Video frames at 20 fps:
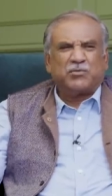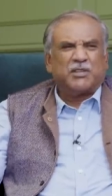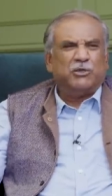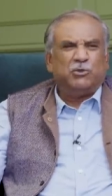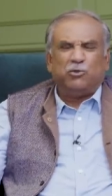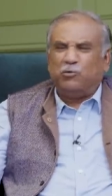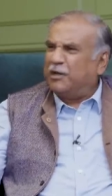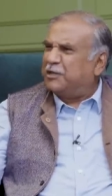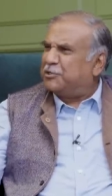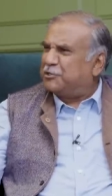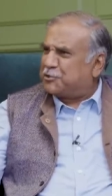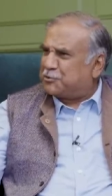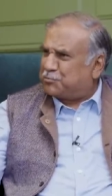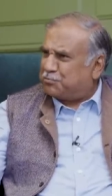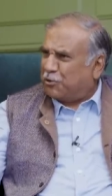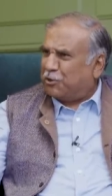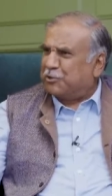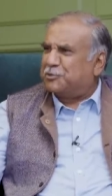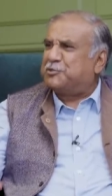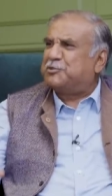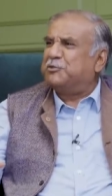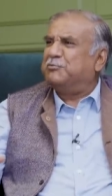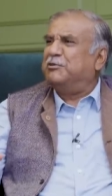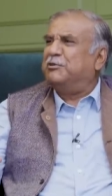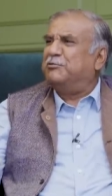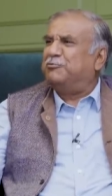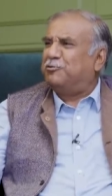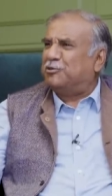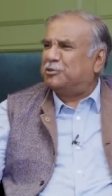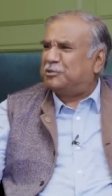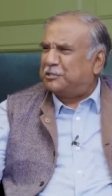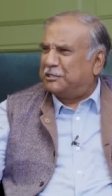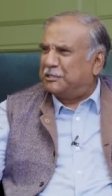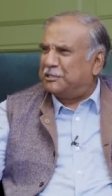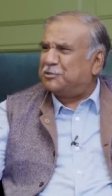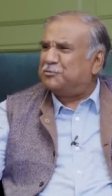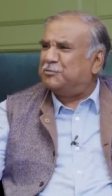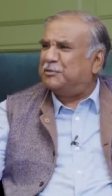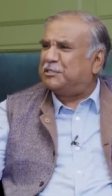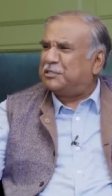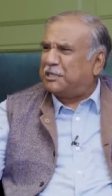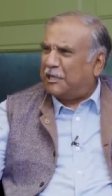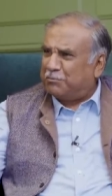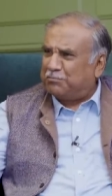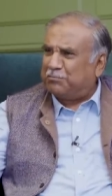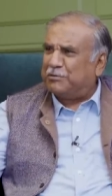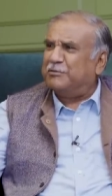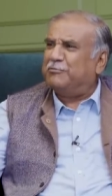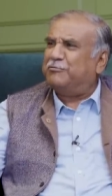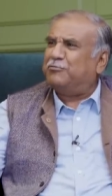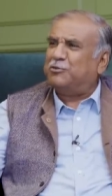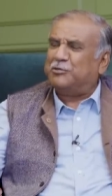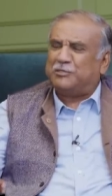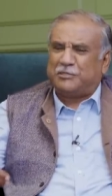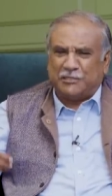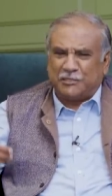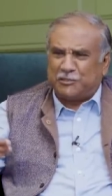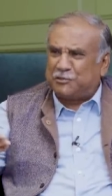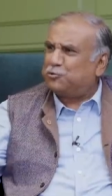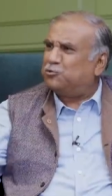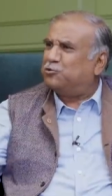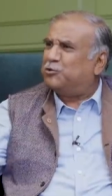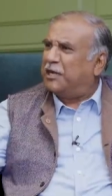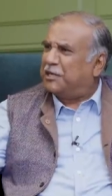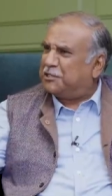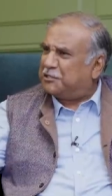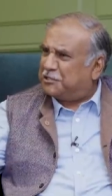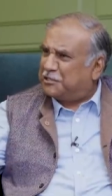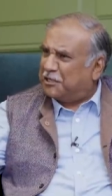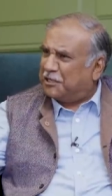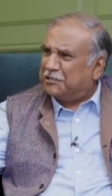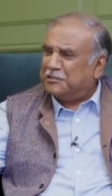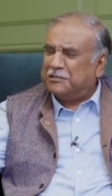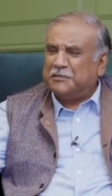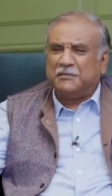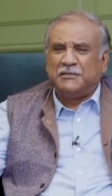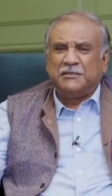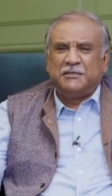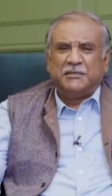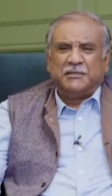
You are responsible for things which happen, for things to get done.